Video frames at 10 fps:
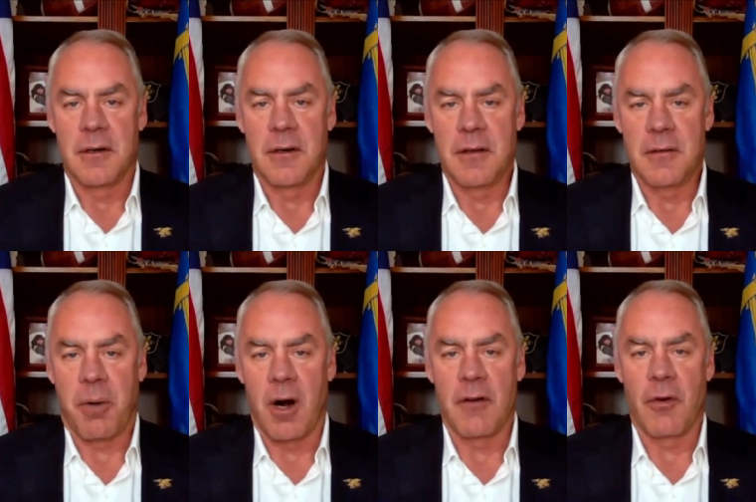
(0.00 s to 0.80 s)
So as
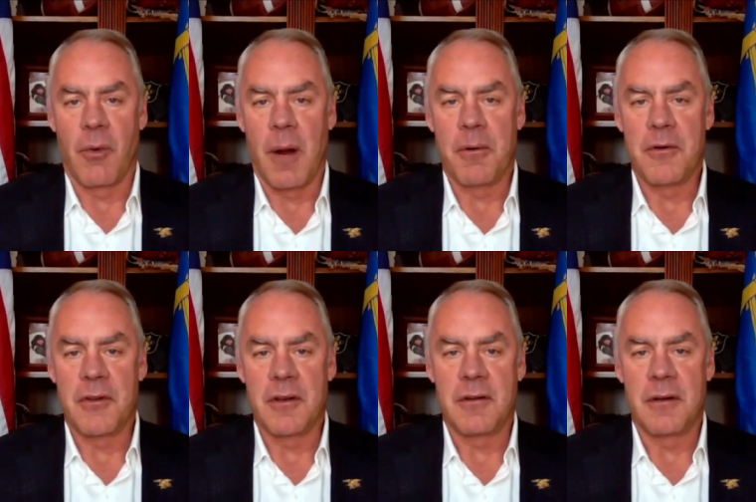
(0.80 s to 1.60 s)
part of a
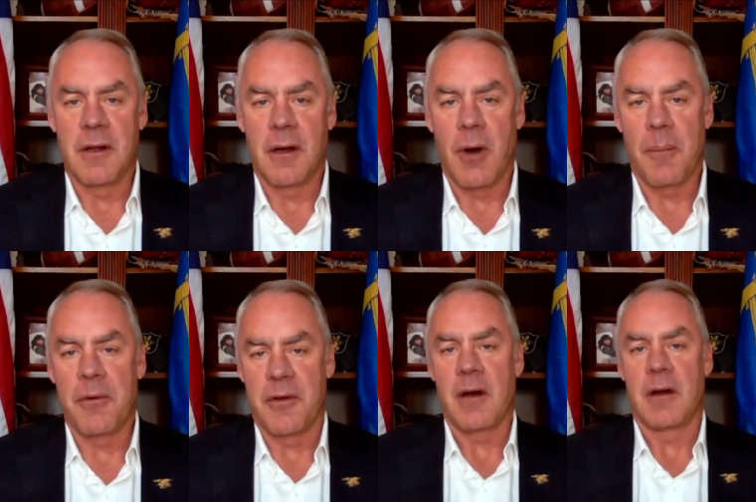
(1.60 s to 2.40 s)
represent a
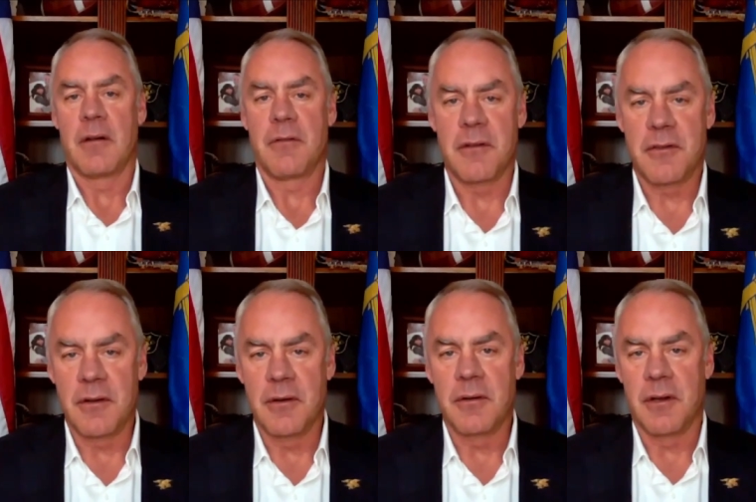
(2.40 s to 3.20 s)
representative
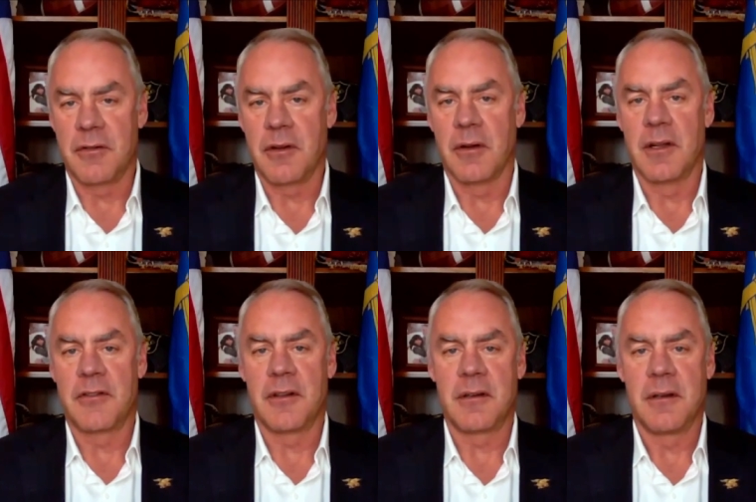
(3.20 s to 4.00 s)
is to is to
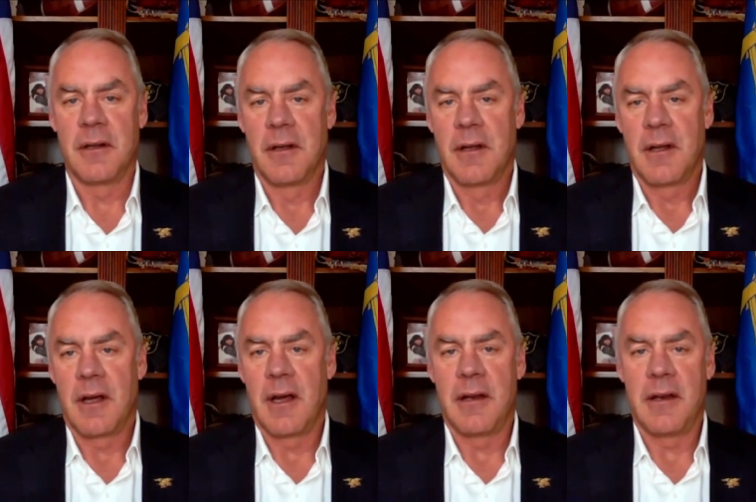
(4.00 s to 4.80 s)
listen
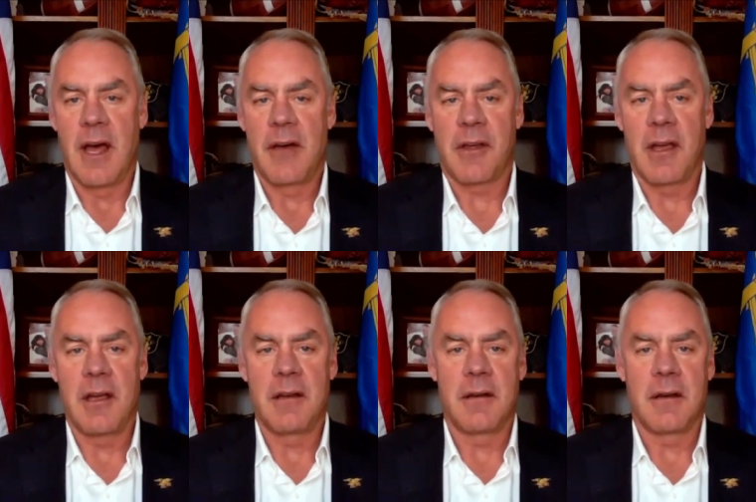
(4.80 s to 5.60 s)
and
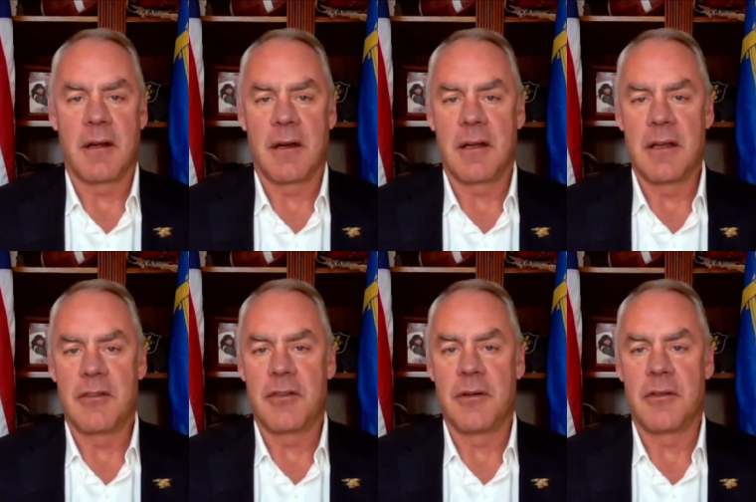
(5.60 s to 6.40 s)
navigate uh,
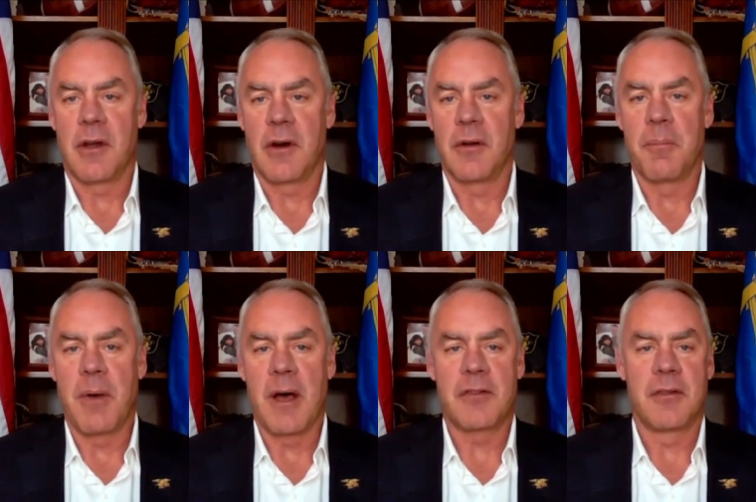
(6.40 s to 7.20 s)
issues that are in the
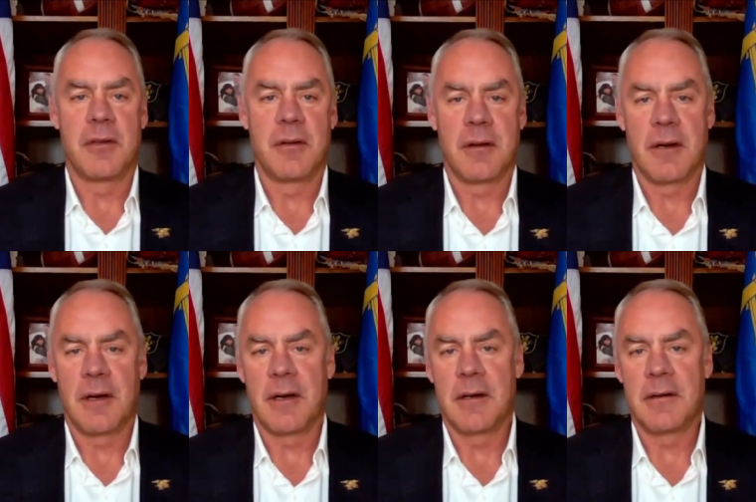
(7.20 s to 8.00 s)
best
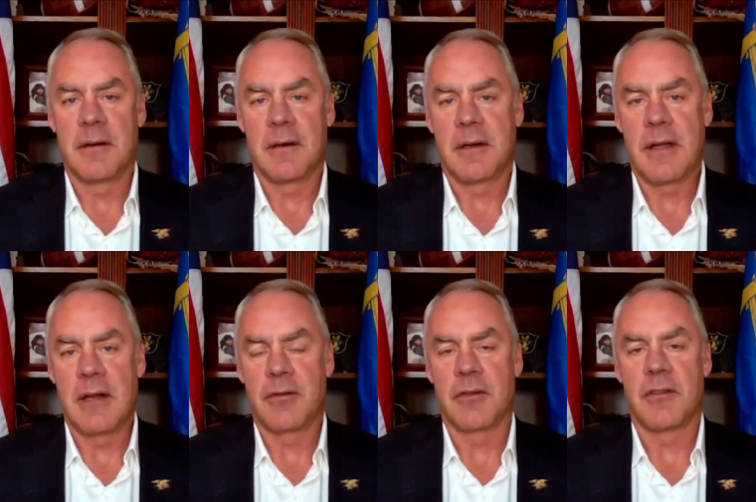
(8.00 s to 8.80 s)
uh,
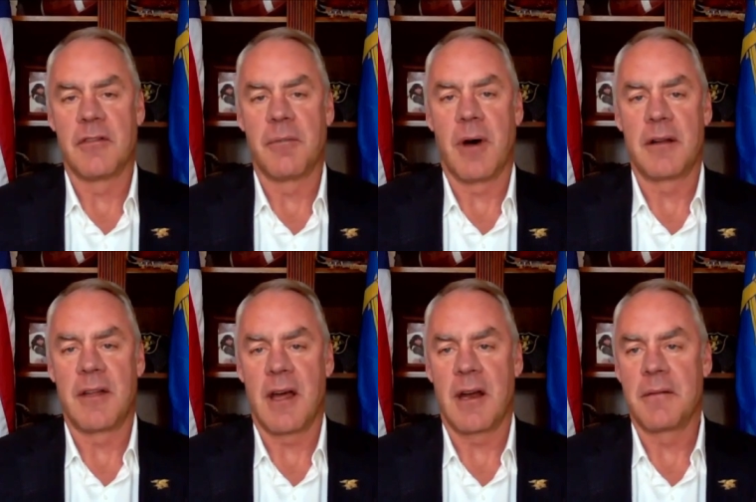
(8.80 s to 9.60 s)
interest of
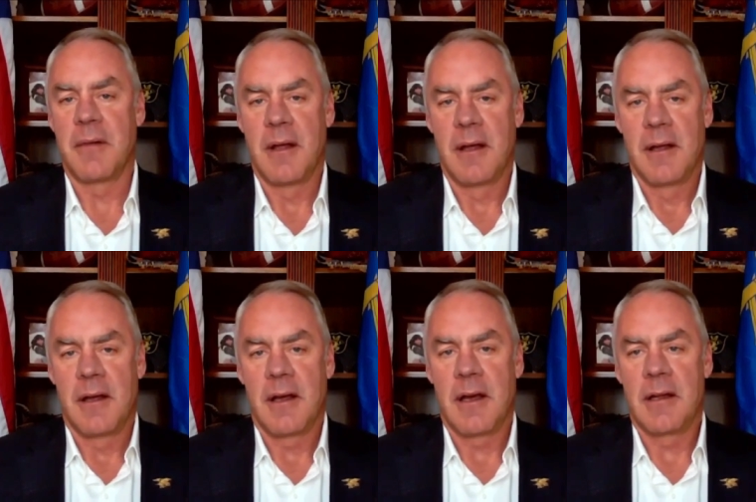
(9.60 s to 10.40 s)
Montana.
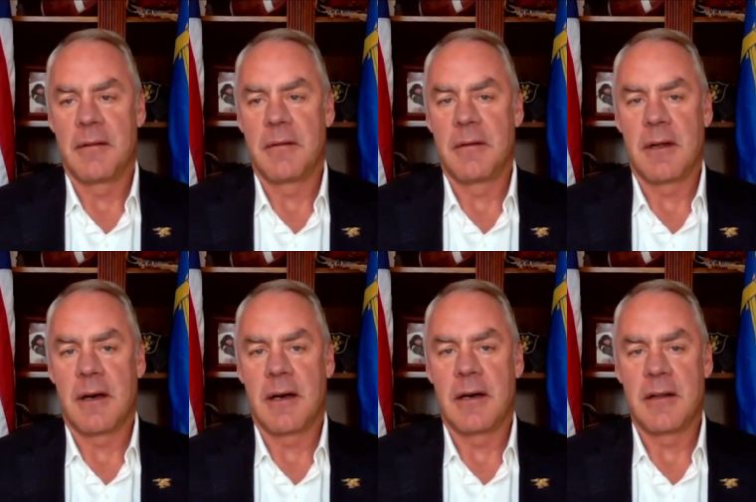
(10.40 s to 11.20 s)
And
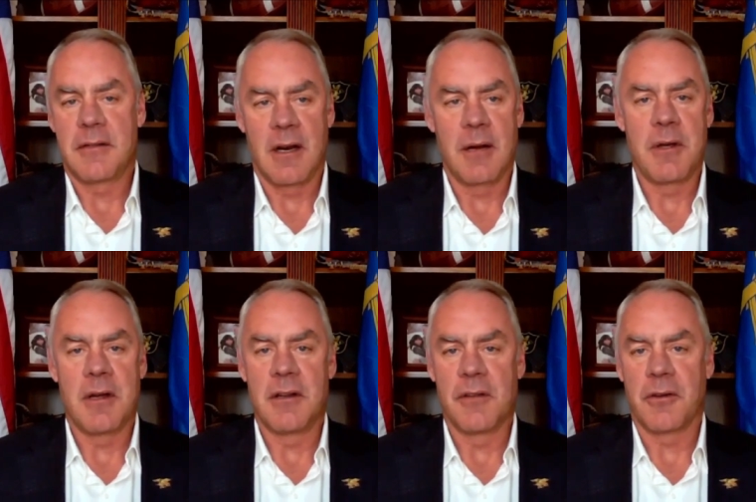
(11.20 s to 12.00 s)
uh, it's going to
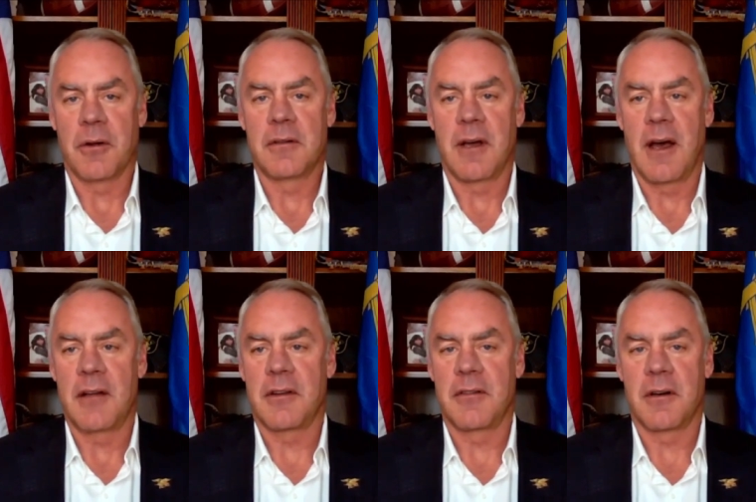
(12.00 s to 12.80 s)
be a difficult
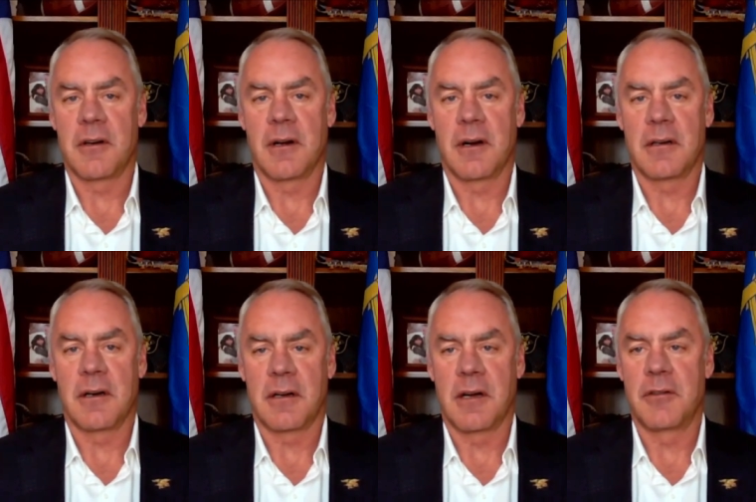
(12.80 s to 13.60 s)
task because our,
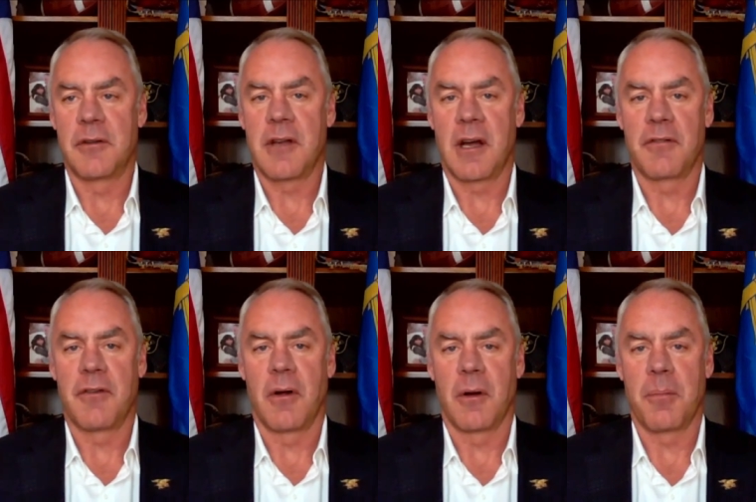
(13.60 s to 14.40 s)
our, our country's kind
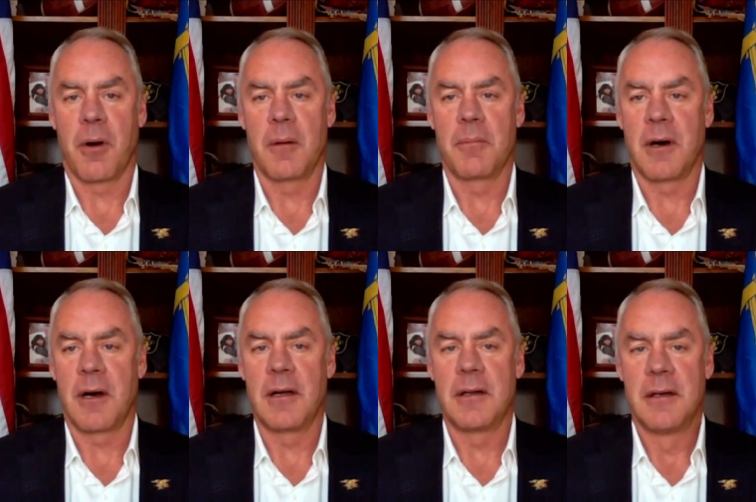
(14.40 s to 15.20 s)
of fallen apart
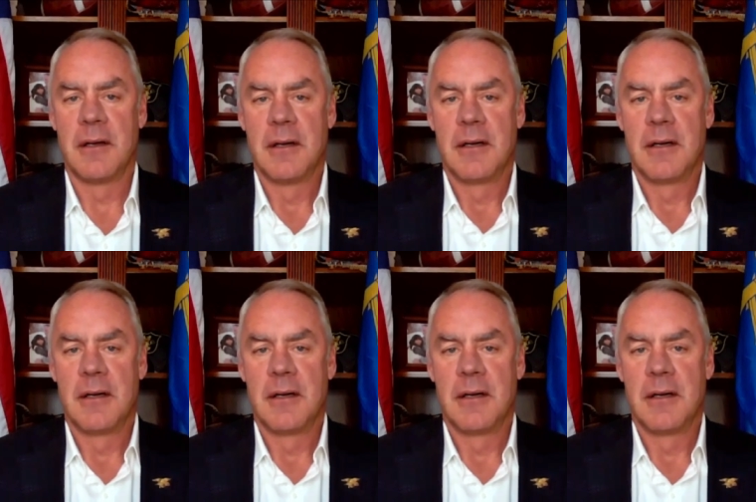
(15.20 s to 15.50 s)
by